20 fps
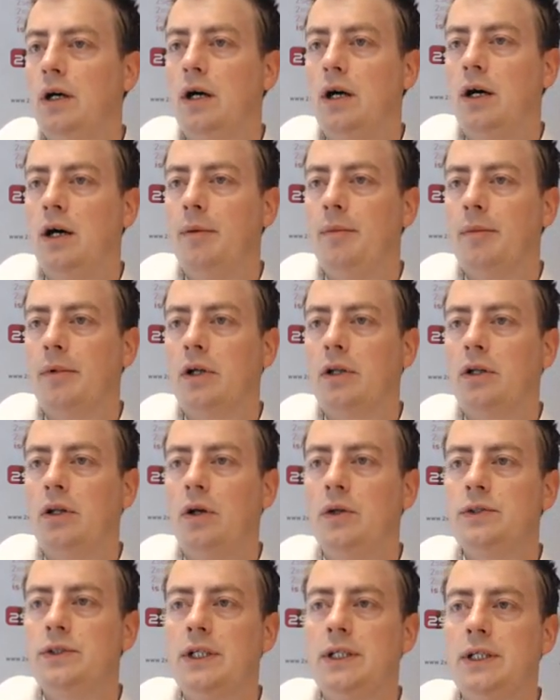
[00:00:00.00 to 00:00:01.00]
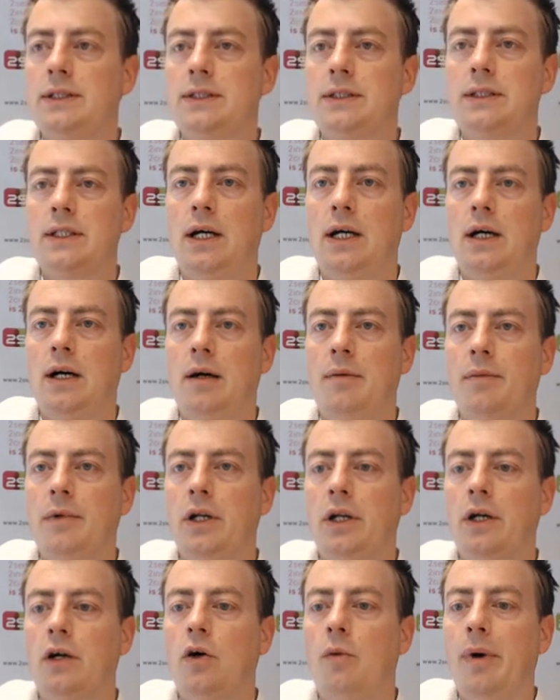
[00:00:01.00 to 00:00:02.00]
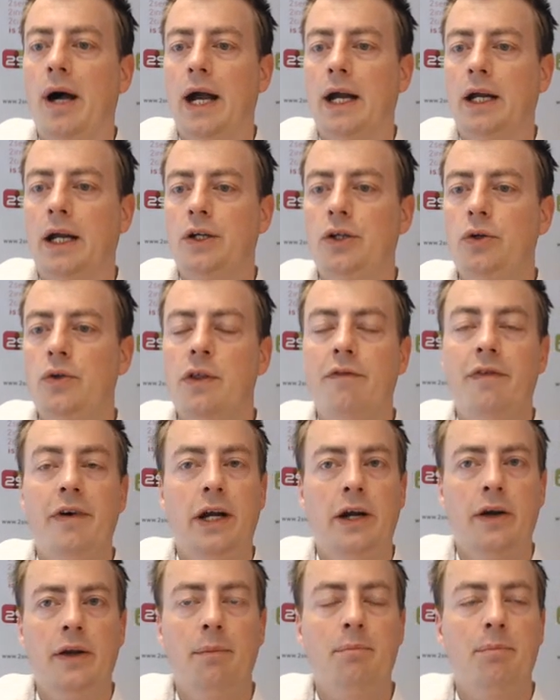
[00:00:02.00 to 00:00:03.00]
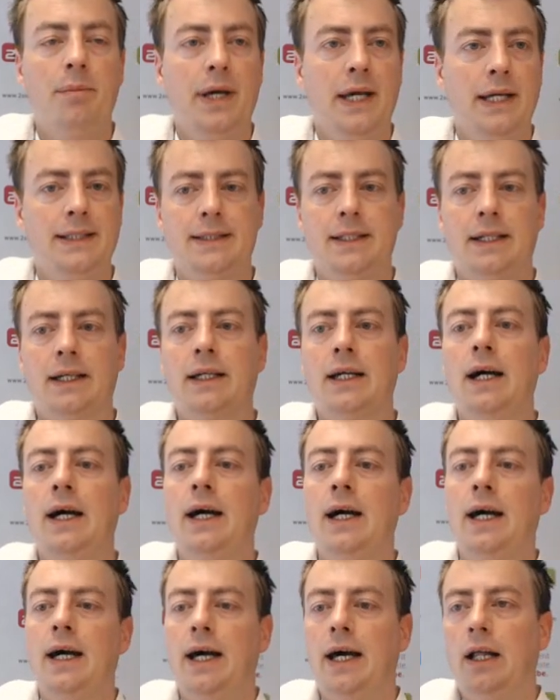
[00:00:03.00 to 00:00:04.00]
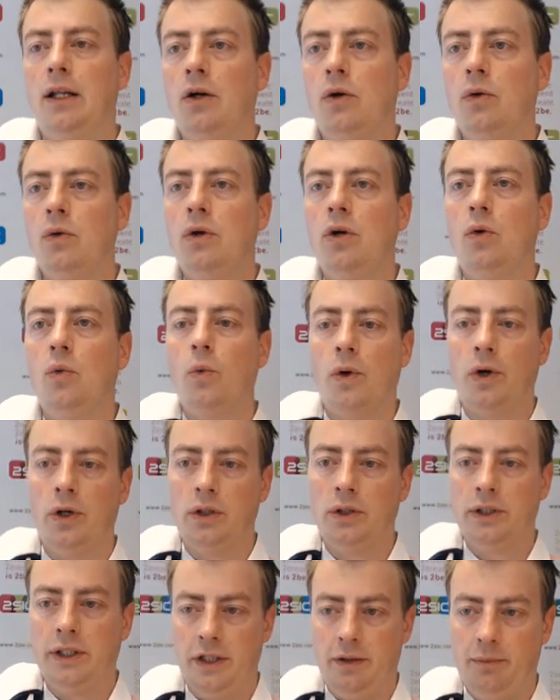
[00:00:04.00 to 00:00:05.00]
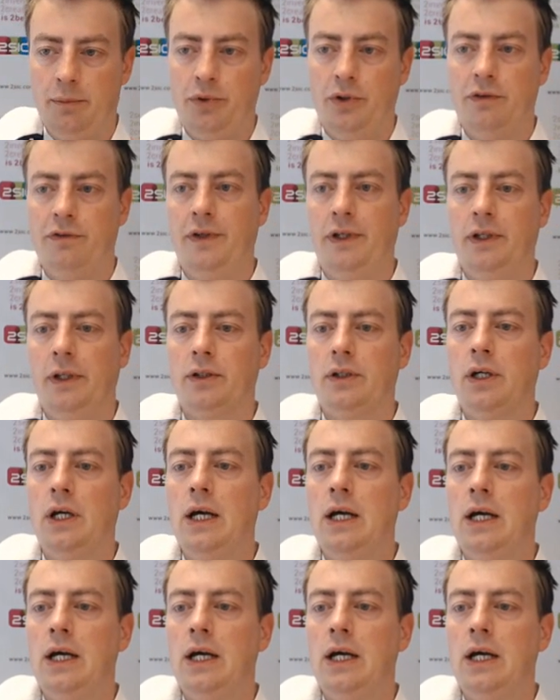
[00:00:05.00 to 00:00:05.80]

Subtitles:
I'm going to close this. I'm going to go back to the very basic Hello World input field.